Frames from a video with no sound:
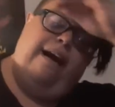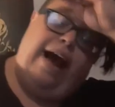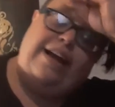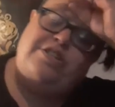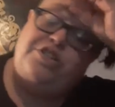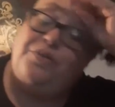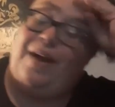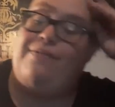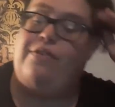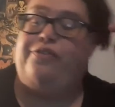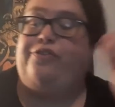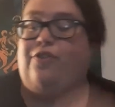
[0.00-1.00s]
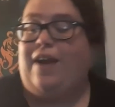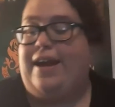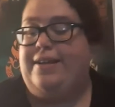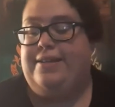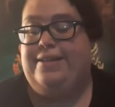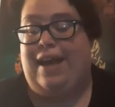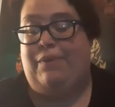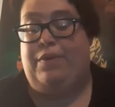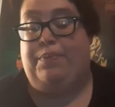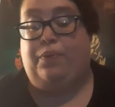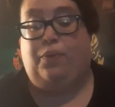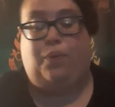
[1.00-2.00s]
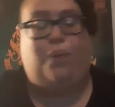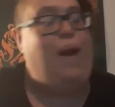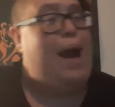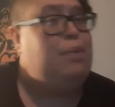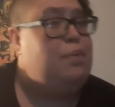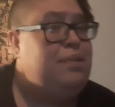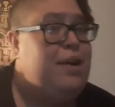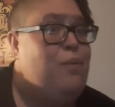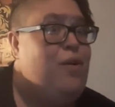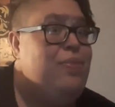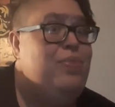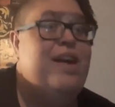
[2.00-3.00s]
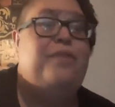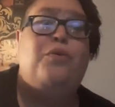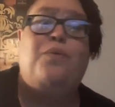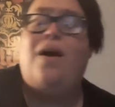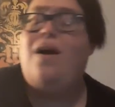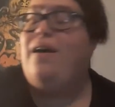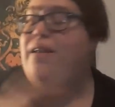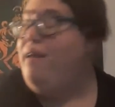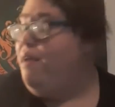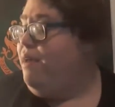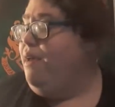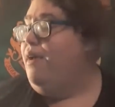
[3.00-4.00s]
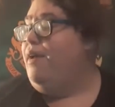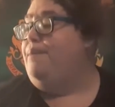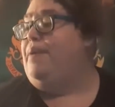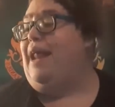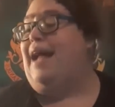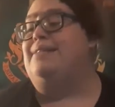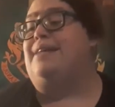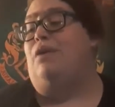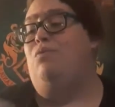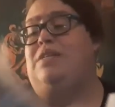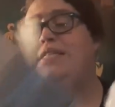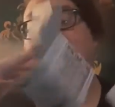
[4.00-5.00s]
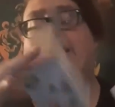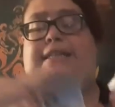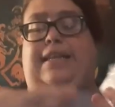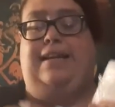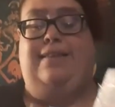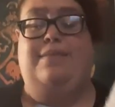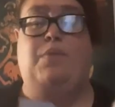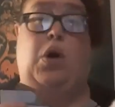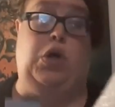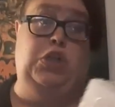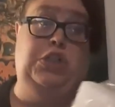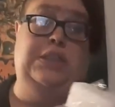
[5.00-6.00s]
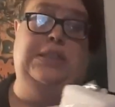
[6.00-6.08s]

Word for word: I do have a friend that would probably want the other one. but as I want to collect them all,